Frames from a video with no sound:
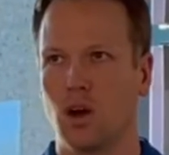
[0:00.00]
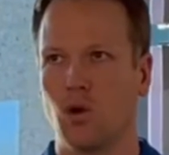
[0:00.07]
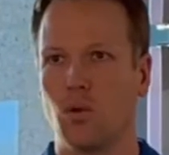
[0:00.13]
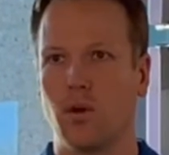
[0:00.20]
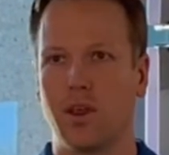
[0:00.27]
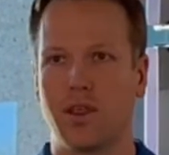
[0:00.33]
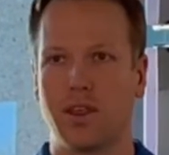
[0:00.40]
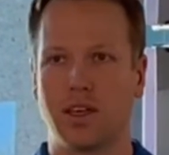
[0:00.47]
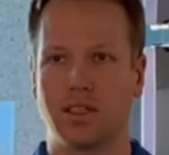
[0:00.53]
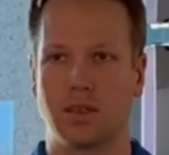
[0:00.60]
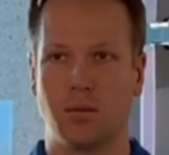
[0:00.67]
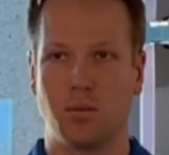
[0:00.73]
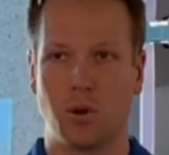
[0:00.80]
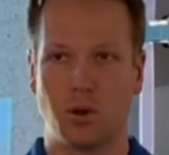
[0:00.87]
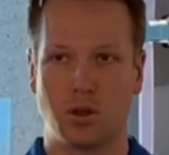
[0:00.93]
With this
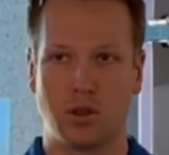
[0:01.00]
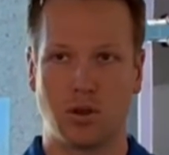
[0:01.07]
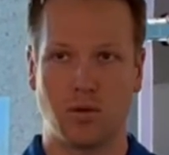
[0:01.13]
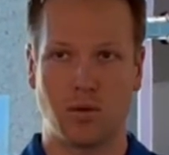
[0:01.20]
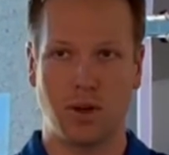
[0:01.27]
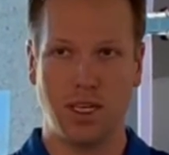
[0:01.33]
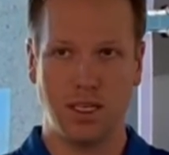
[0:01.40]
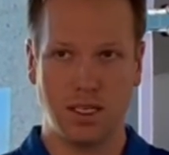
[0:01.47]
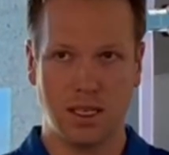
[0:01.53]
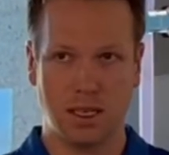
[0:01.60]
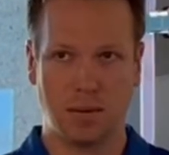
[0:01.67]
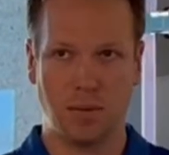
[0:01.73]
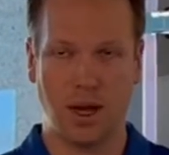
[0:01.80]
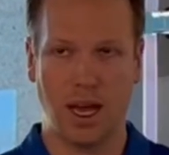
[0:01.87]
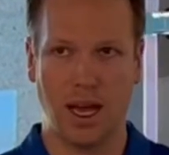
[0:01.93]
most
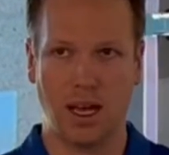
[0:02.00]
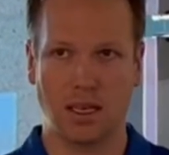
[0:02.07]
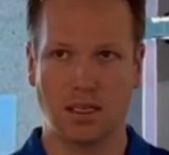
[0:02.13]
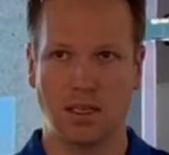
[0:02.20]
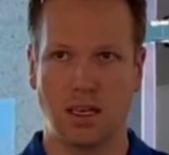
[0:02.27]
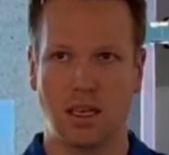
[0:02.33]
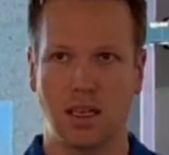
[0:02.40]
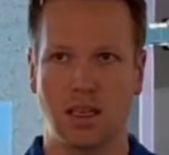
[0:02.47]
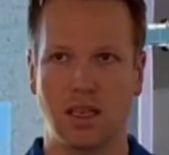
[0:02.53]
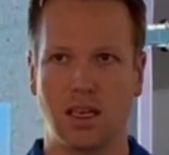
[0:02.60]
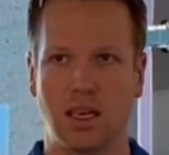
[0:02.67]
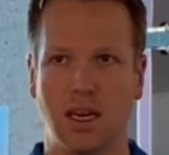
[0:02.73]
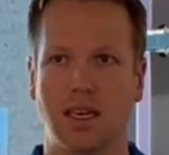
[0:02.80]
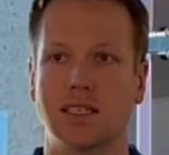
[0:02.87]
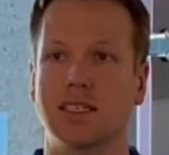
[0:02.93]
recent pass,
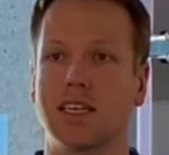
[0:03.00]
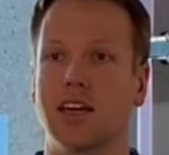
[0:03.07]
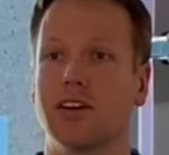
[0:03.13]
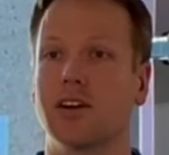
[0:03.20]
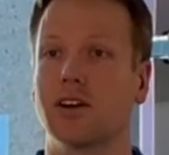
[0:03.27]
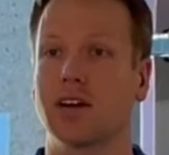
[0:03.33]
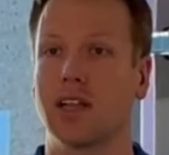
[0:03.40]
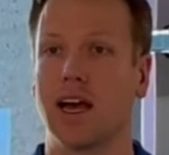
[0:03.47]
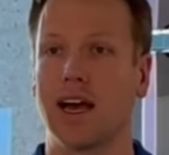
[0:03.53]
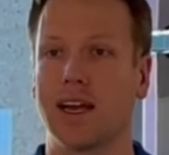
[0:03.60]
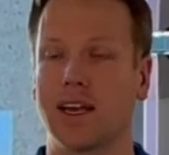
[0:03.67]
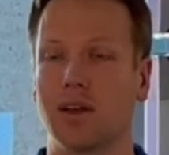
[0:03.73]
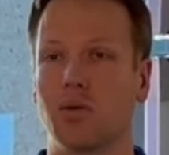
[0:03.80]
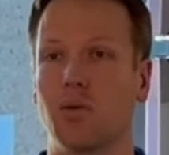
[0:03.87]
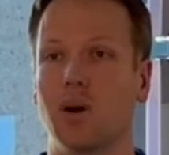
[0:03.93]
the exterior
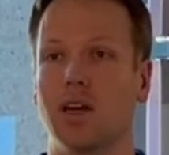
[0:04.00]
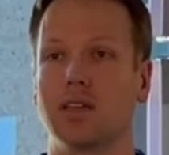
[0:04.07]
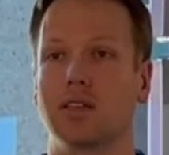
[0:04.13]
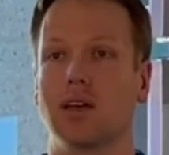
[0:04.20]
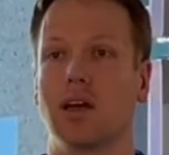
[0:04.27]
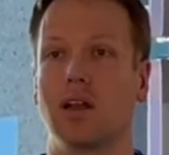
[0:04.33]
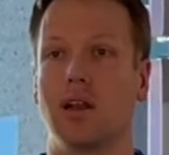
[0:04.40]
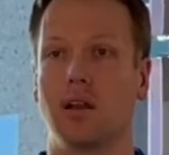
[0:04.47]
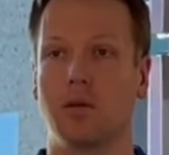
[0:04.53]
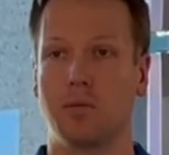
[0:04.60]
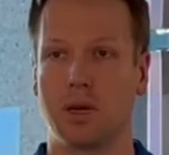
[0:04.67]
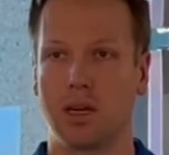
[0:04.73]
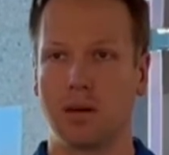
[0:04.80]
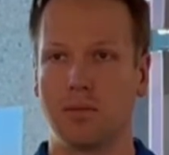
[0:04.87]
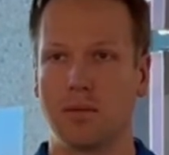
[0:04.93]
cladding was
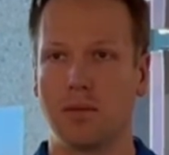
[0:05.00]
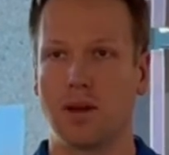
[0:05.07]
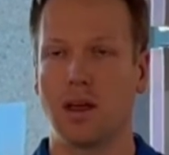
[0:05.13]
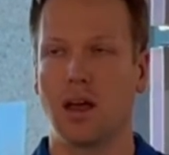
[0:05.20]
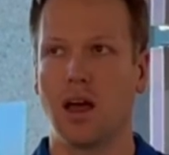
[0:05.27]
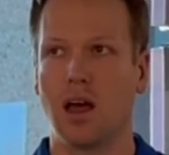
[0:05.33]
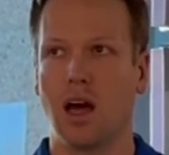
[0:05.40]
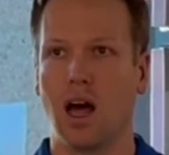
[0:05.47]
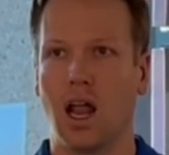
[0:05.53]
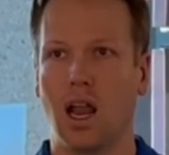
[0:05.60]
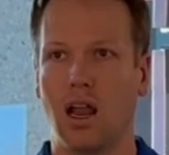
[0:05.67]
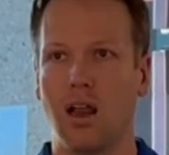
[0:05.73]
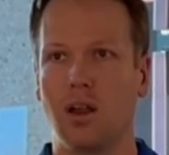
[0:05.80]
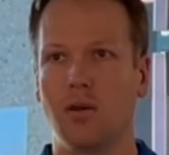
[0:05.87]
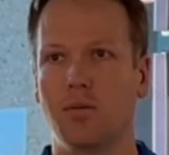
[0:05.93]
aluminum.
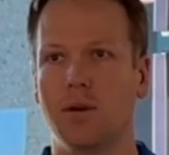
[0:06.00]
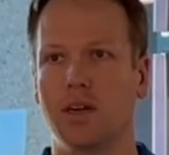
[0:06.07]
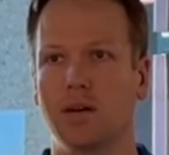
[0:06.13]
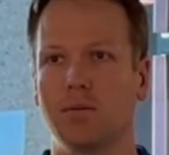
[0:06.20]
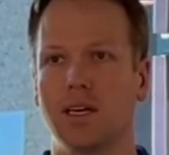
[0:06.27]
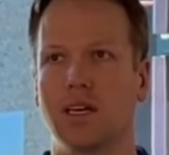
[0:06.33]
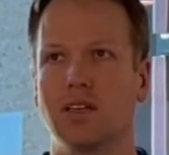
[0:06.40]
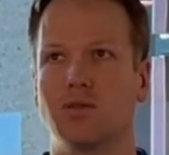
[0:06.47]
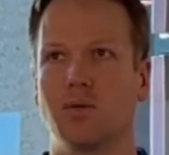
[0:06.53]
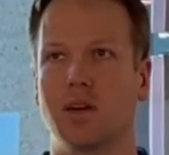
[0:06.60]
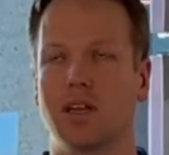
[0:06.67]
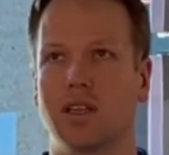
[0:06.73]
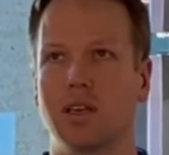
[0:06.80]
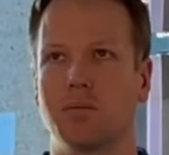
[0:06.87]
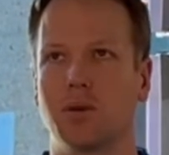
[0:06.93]
Aluminum is one
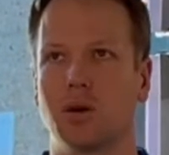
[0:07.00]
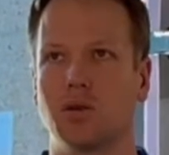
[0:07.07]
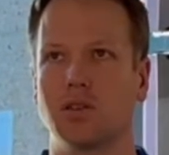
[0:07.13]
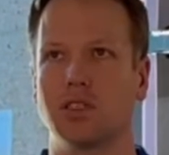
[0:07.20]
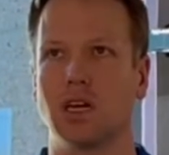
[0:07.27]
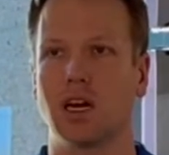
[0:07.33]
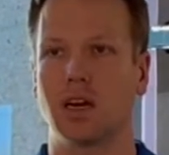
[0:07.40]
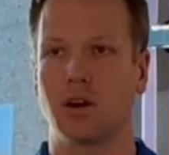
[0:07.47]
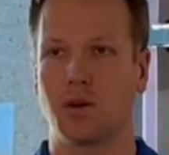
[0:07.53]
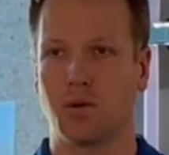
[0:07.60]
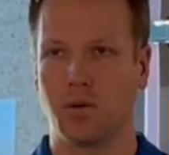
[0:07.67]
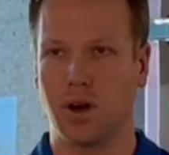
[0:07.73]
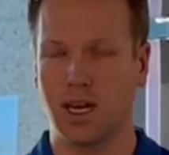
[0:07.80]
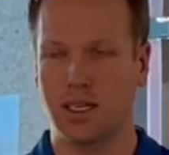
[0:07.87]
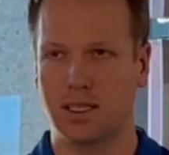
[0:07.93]
of the most
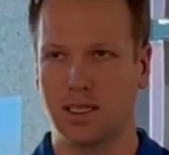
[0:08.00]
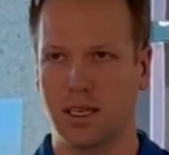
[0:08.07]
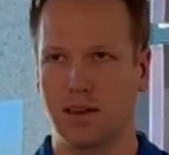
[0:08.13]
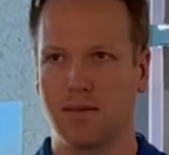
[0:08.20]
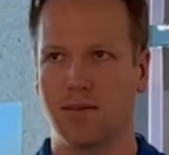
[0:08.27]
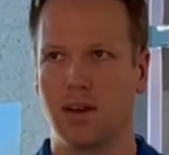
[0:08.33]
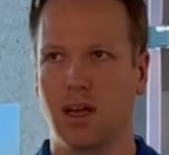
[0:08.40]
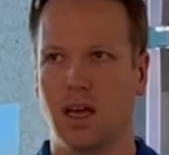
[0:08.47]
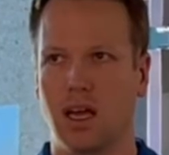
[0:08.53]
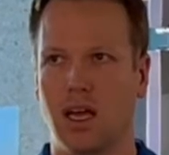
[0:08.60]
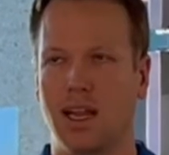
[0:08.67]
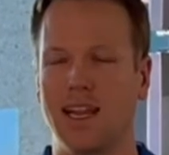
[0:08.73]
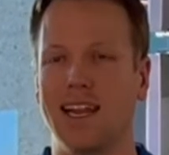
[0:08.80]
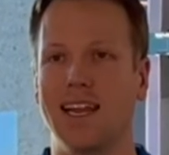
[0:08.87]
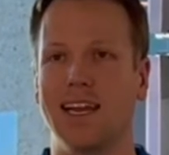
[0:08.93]
aggressive,
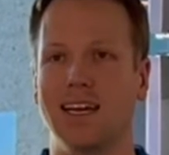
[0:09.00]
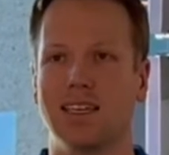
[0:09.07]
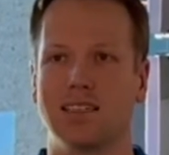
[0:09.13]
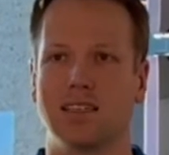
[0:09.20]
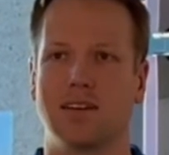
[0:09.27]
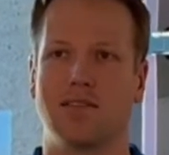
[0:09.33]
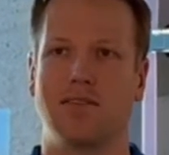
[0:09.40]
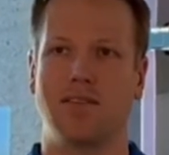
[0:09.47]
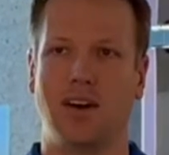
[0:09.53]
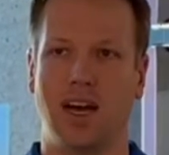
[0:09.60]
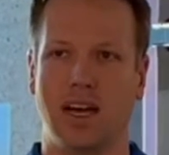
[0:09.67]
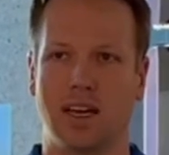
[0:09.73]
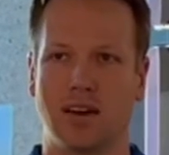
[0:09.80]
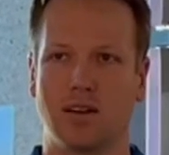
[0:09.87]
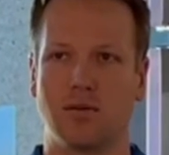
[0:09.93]
least
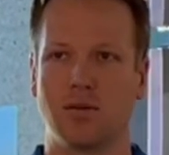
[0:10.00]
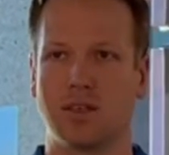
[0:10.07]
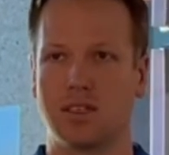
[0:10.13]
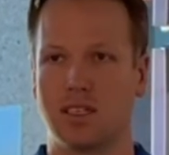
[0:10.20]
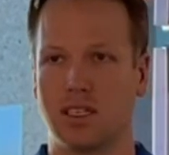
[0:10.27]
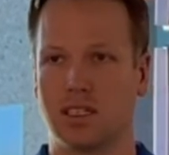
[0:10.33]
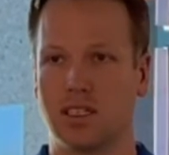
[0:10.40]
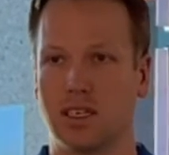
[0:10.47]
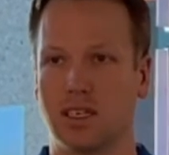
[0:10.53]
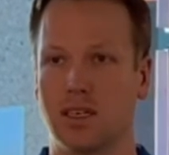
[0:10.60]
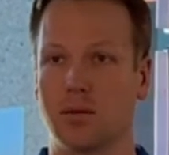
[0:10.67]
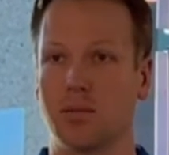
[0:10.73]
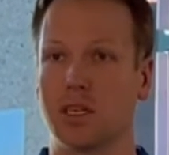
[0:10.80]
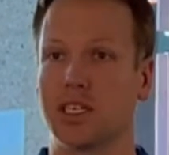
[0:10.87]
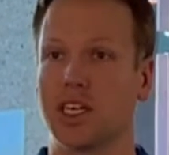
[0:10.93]

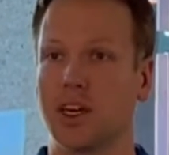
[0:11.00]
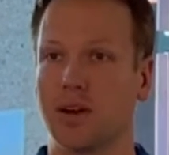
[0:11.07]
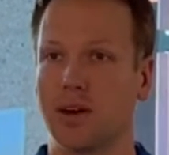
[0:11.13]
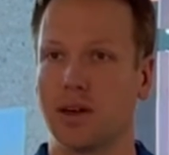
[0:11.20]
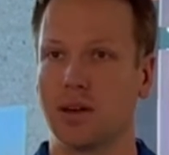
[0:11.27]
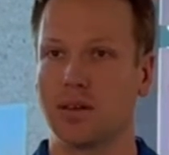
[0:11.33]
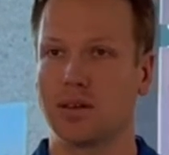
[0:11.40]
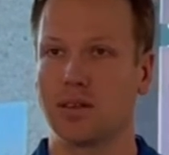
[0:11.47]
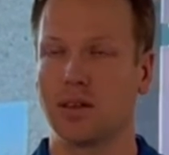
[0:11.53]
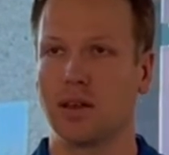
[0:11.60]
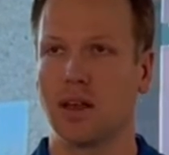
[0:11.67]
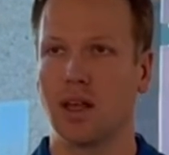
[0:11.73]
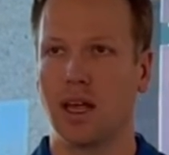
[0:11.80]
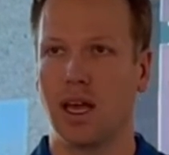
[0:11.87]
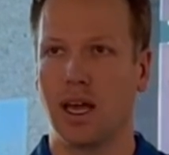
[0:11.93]
fire-resistant materials.
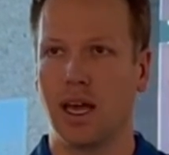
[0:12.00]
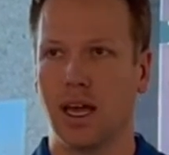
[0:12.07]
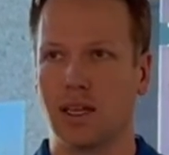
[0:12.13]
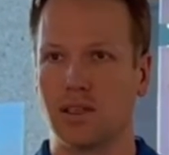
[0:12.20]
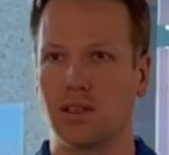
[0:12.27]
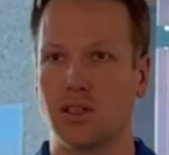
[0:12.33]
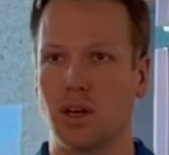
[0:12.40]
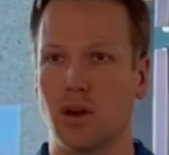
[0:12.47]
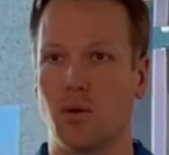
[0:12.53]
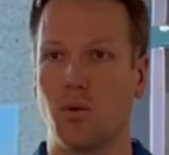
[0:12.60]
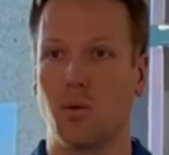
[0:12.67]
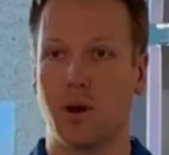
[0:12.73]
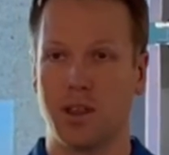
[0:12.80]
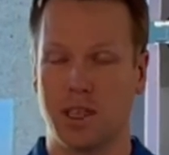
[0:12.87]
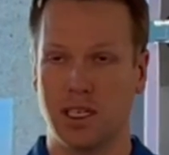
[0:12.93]
And so
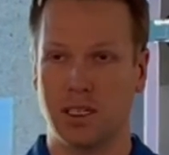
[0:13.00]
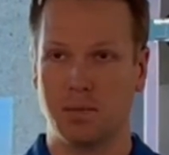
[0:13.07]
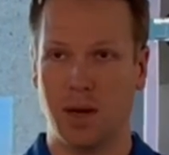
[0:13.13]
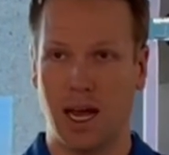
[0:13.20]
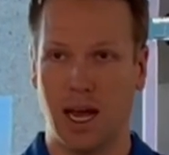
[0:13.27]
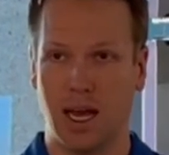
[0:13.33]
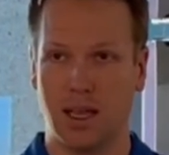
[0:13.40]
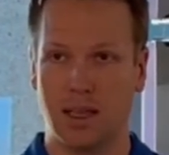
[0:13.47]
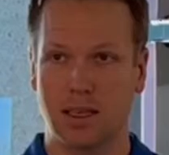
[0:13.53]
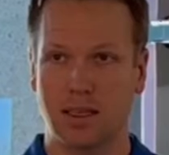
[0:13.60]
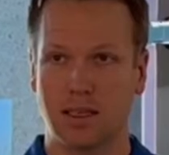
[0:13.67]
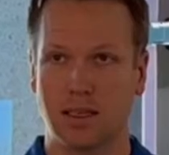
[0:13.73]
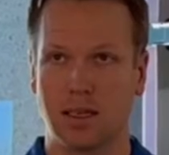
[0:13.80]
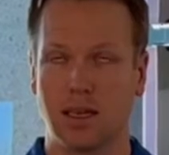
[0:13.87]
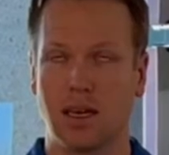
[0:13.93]
with this
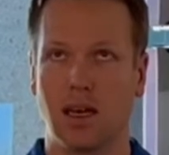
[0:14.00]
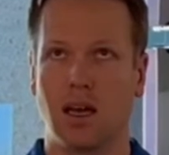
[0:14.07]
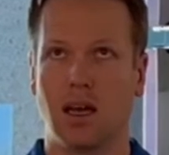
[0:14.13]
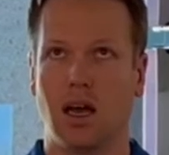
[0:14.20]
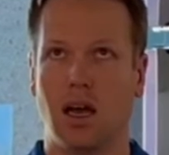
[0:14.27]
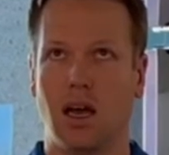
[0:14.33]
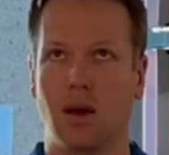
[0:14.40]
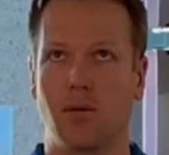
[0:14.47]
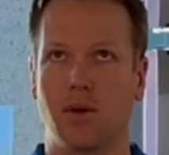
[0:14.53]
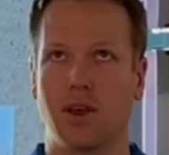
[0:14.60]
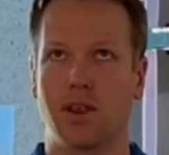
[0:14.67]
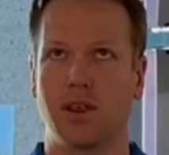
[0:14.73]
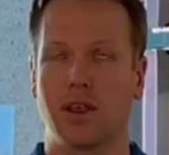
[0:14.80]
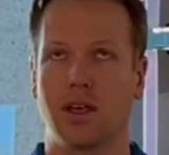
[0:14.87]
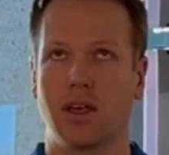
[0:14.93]
pass, with